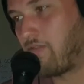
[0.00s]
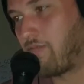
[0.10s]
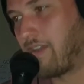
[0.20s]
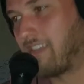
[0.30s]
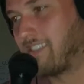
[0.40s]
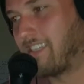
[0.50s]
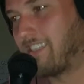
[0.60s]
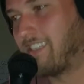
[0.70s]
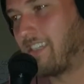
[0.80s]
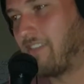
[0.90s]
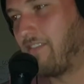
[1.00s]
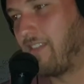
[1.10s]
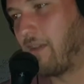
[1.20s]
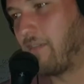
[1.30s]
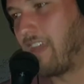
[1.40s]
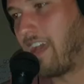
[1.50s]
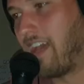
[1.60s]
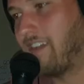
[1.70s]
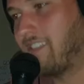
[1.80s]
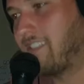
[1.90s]
roommates in a single family
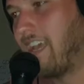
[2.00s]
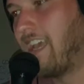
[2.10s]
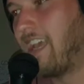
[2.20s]
house,